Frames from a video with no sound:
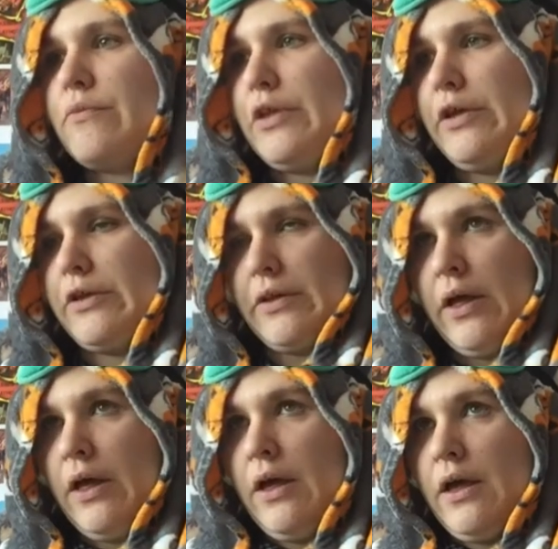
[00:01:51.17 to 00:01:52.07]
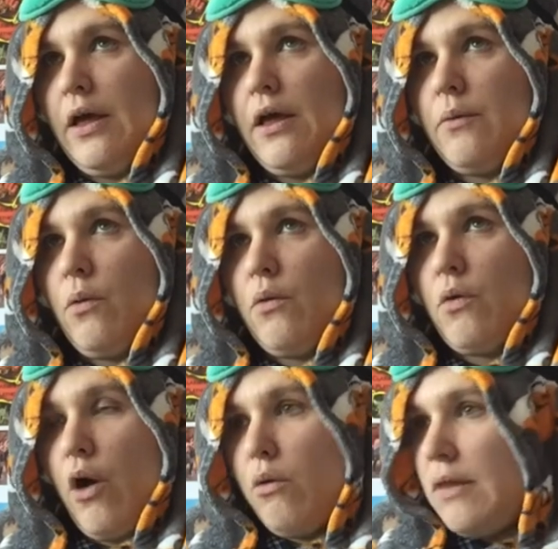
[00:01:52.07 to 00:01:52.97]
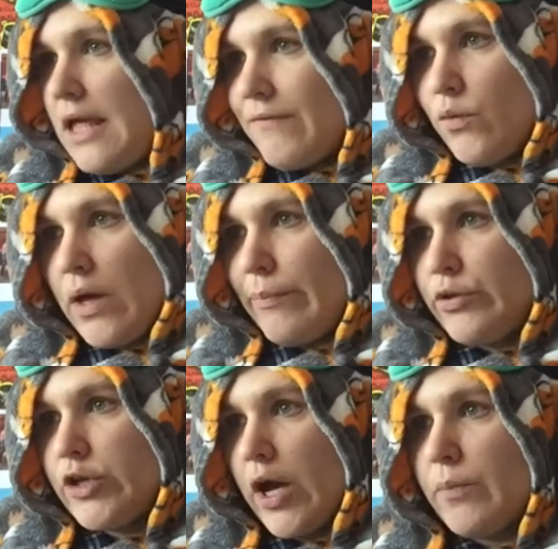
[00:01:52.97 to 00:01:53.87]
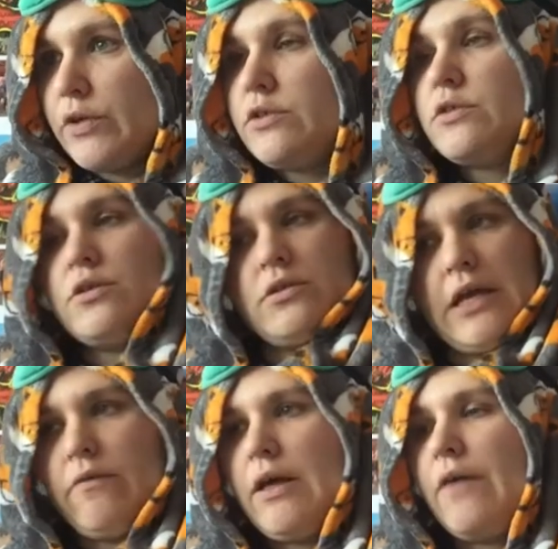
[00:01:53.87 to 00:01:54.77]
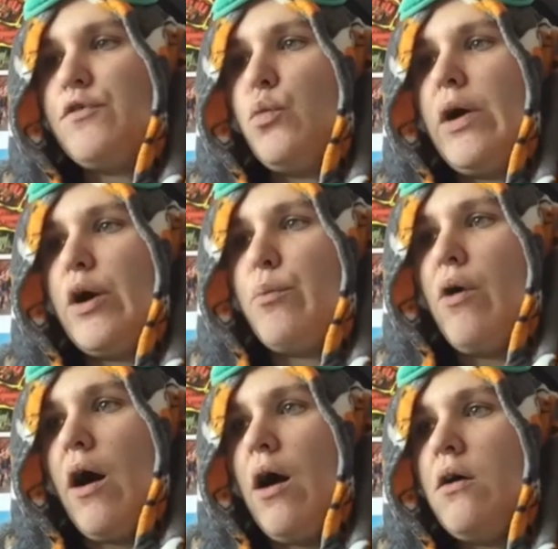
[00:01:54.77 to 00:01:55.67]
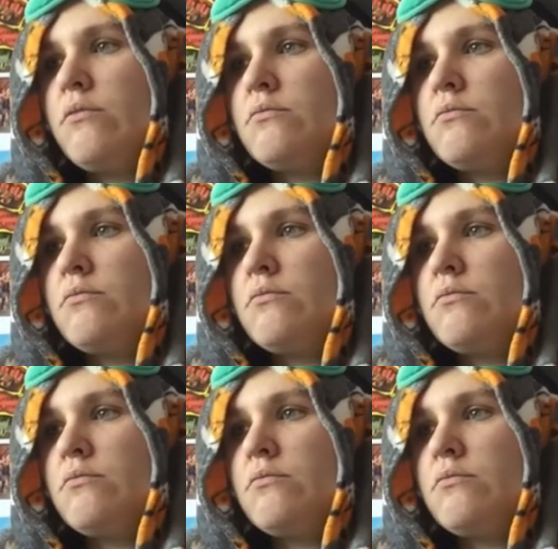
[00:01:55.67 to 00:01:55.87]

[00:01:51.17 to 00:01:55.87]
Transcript: You'll only ever wear pyjamas, you'll never have to wear a bra,